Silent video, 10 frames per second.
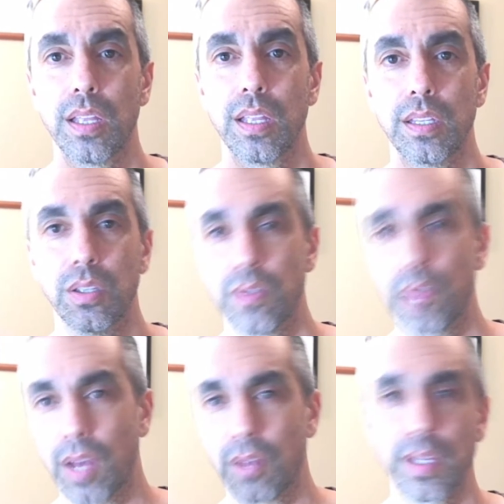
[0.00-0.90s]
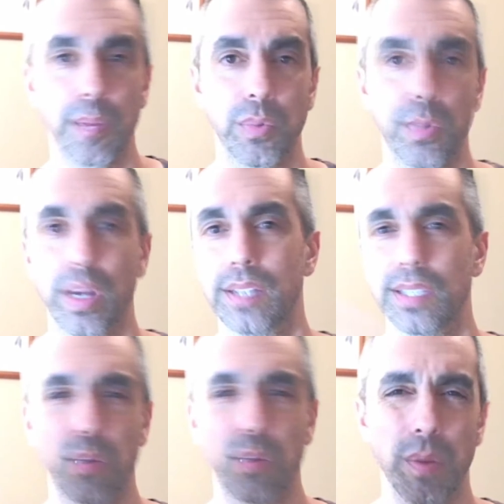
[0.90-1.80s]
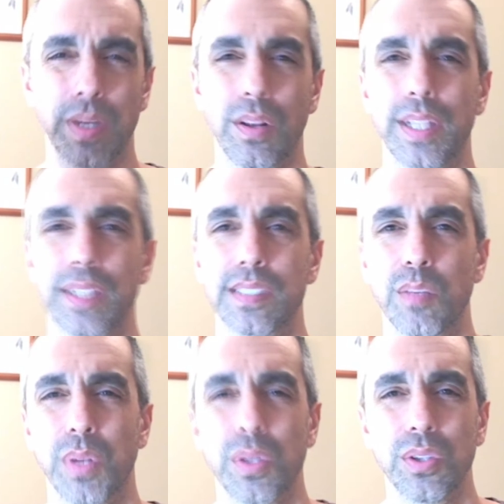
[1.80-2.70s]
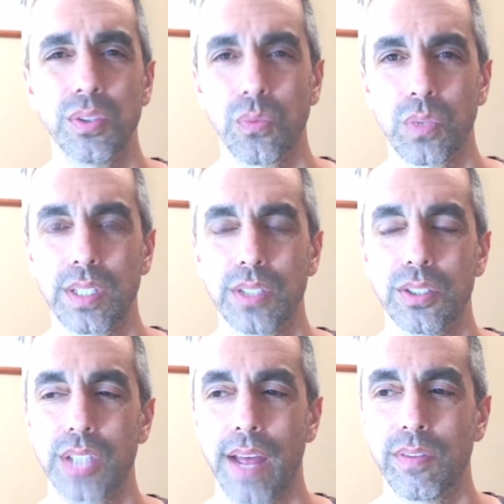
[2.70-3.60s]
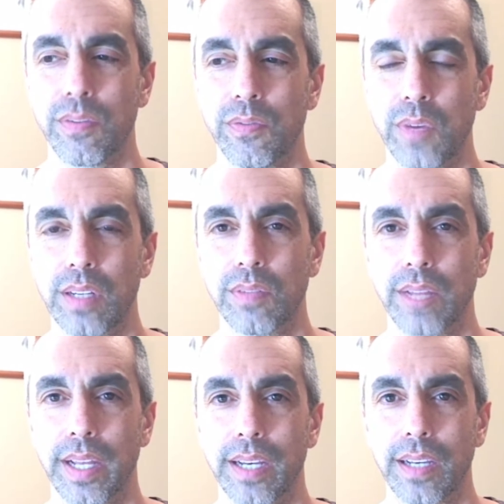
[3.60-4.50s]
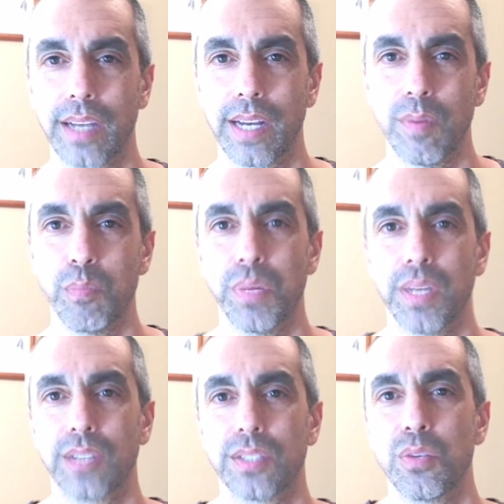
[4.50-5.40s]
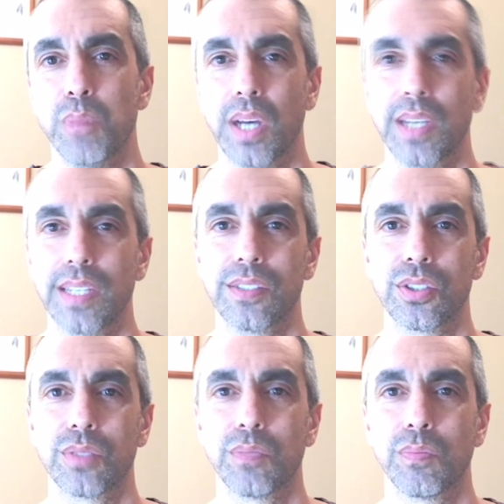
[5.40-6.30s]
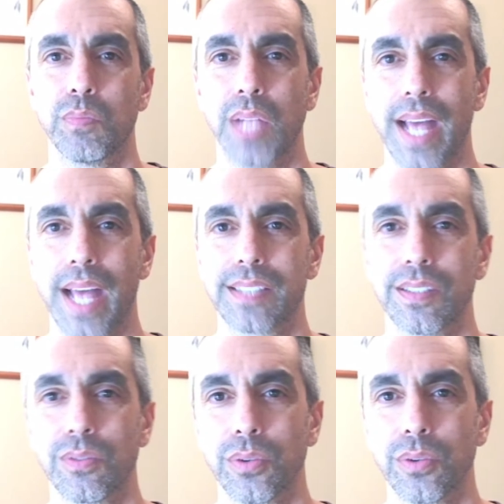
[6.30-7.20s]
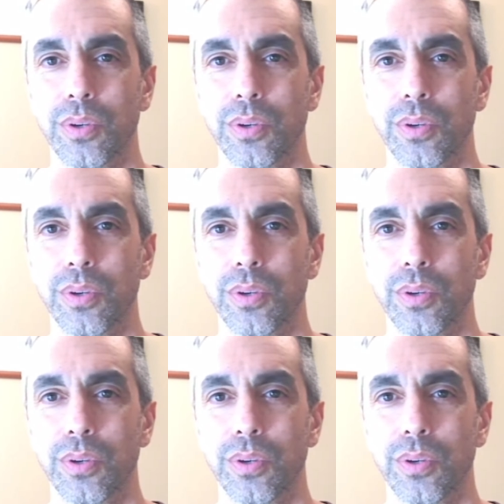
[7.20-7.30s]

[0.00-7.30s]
You've got all the upgrades, the equipment, and all that stuff, but also really just have the fun of like kind of two buddies just blasting.